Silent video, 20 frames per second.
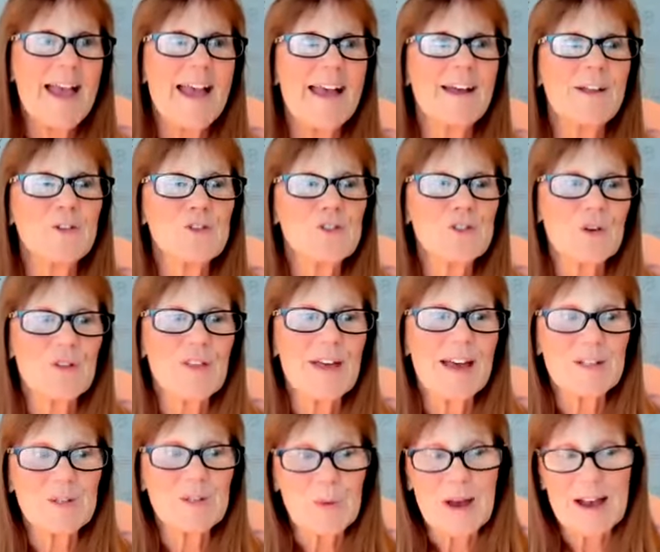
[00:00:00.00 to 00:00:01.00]
And so
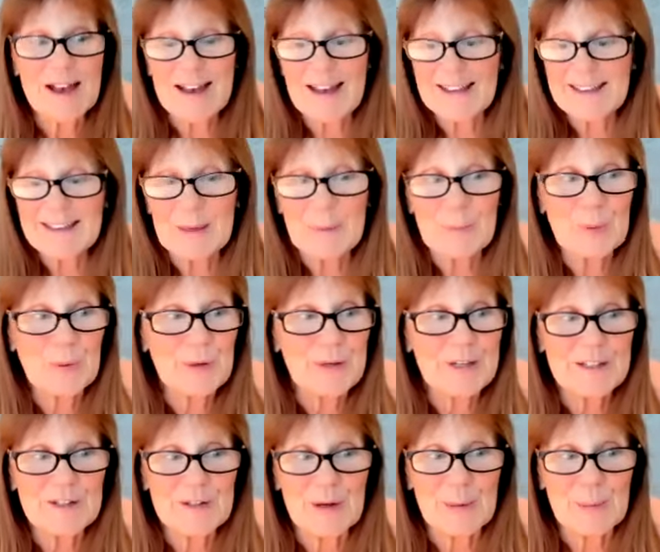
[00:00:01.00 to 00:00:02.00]
that's why I get
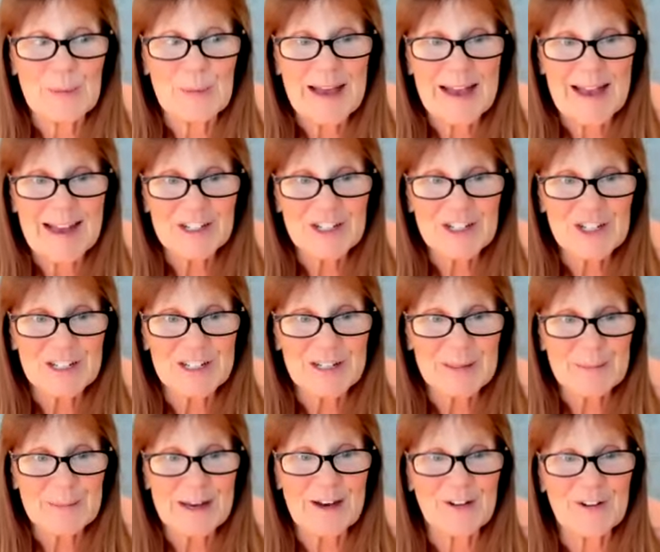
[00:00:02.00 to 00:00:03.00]
pretty darn passionate
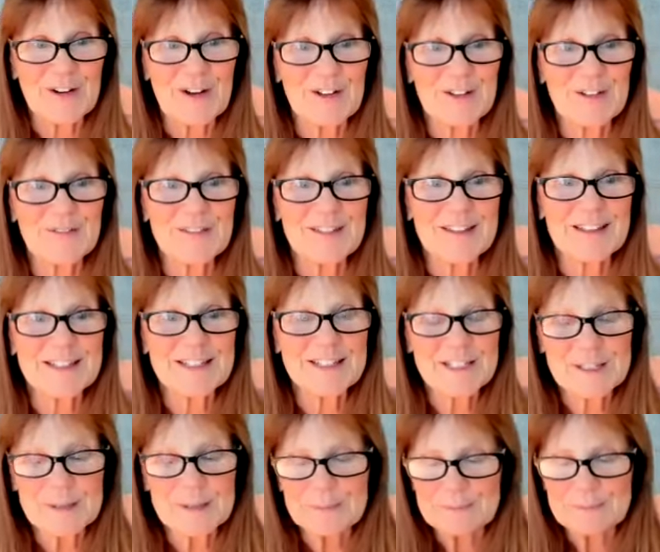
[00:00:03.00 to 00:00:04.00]
about all of
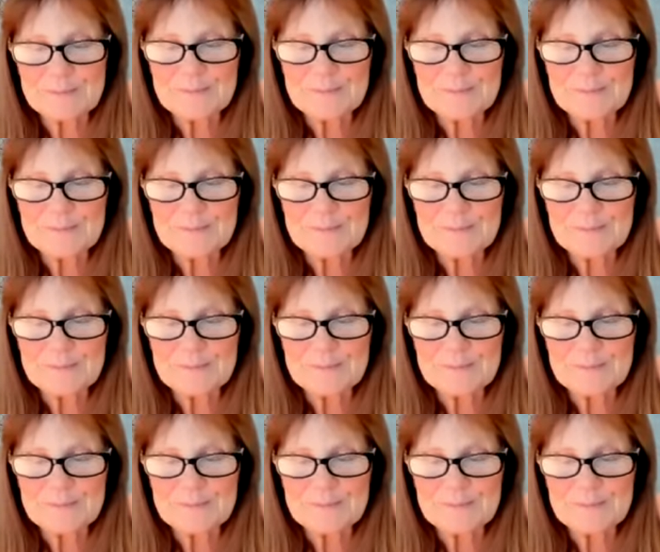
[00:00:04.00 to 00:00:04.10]
this.